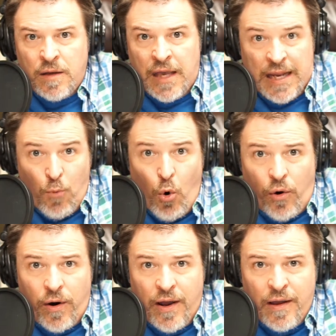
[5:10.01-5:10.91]
any
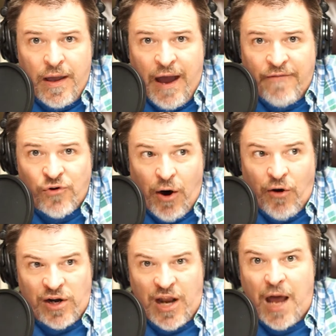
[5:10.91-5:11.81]
more after our
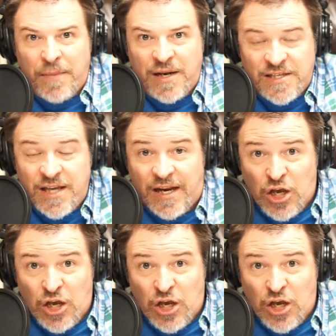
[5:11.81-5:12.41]
allotment is done,